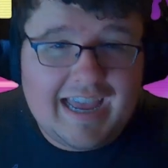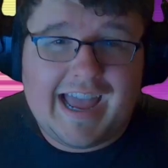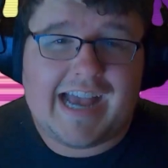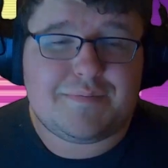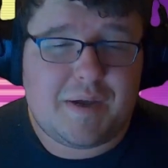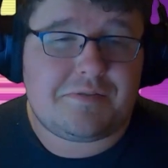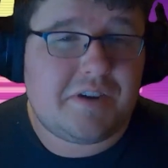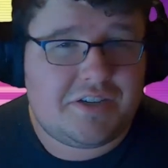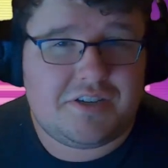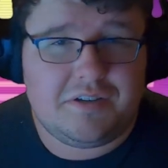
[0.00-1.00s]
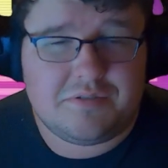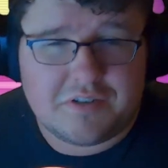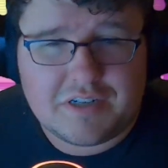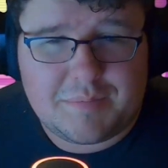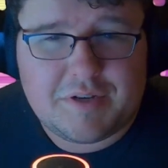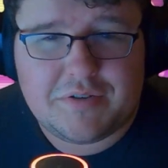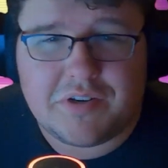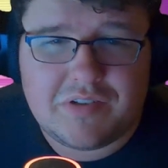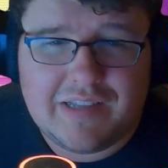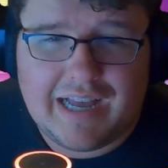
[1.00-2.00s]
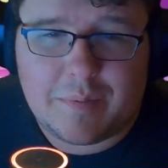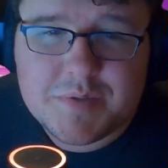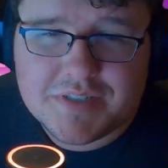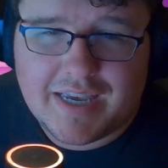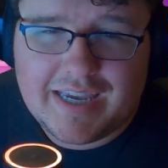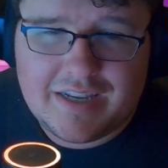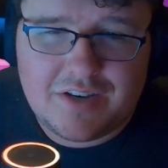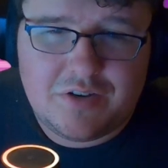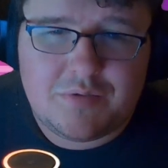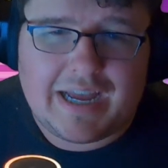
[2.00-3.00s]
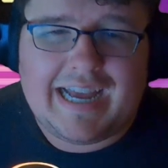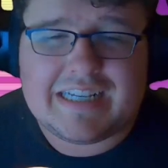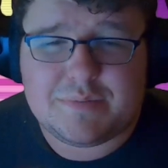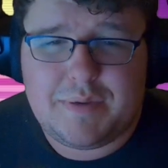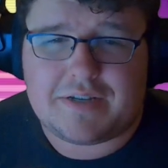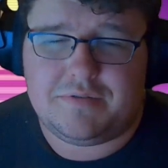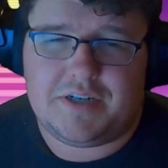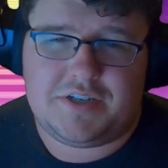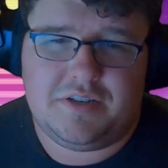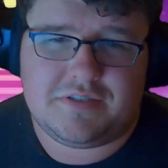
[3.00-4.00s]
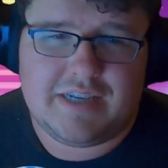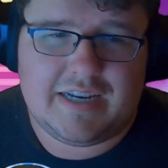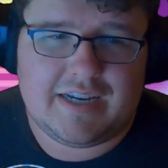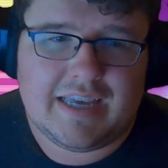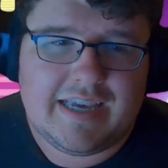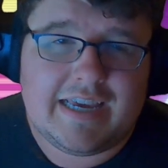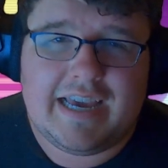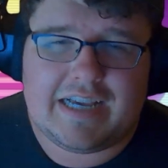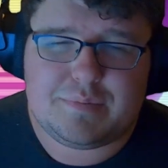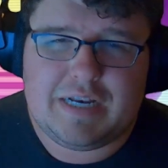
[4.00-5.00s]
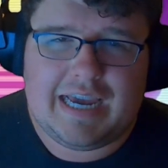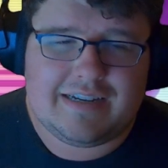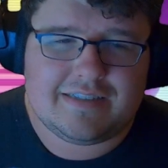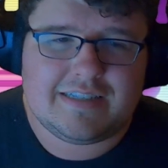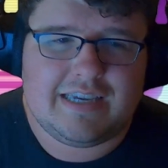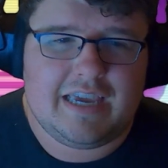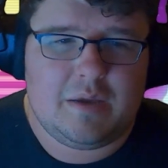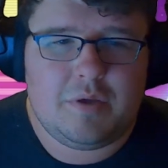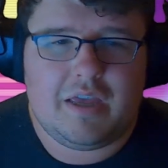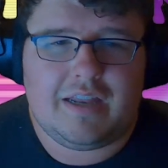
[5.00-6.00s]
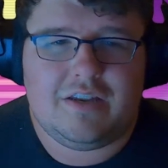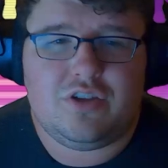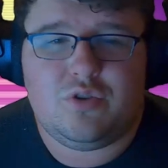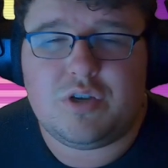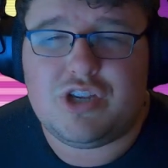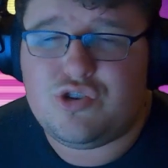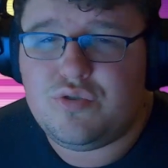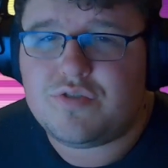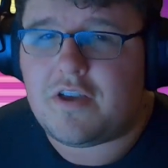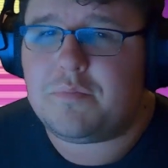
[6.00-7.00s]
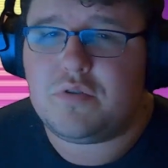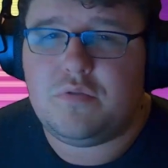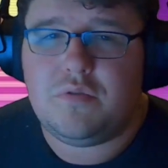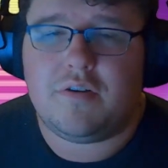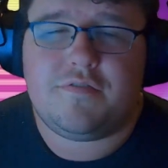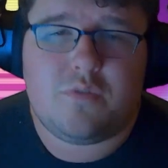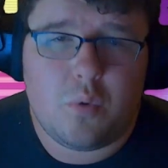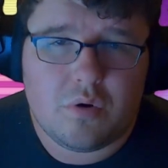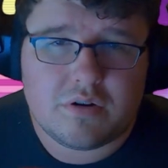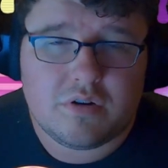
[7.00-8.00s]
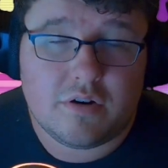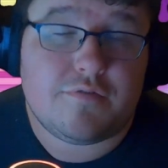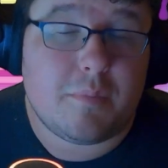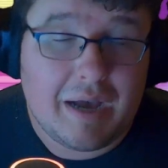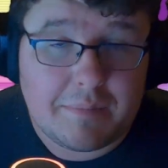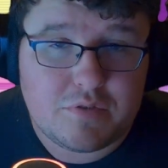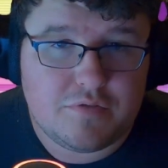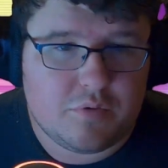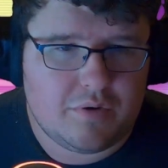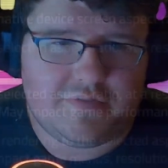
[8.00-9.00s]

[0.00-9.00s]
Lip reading: Aspect ratios are coming to Critical Ops. A new aspect ratio setting has been added to the game, and you can choose up to from up to four